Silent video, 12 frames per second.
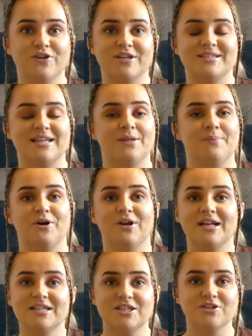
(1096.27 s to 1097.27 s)
You can send them me on
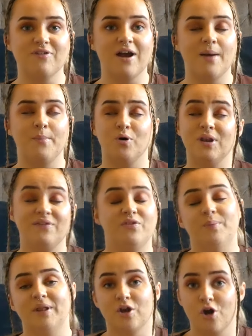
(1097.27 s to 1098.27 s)
Instagram or leave
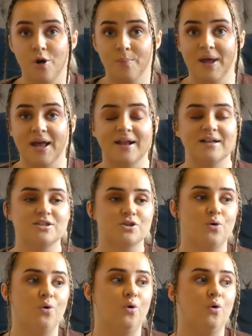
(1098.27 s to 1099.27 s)
them in the comments
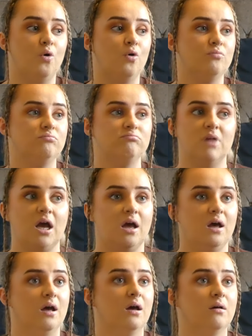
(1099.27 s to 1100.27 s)
or
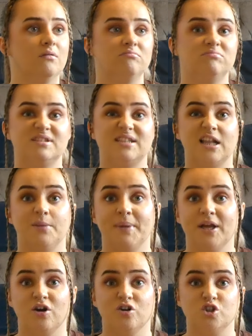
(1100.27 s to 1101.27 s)
uh, sending
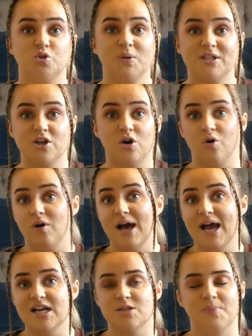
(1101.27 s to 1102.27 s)
me on Twitter or
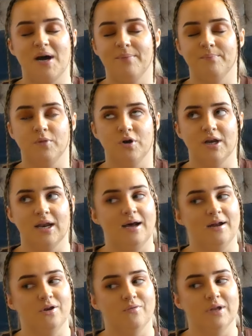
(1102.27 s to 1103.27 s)
X, but I'm not gonna
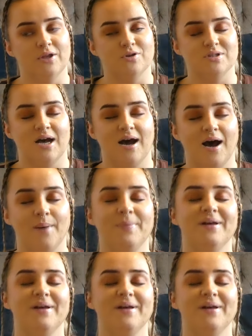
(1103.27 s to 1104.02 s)
lie, I don't really use that up.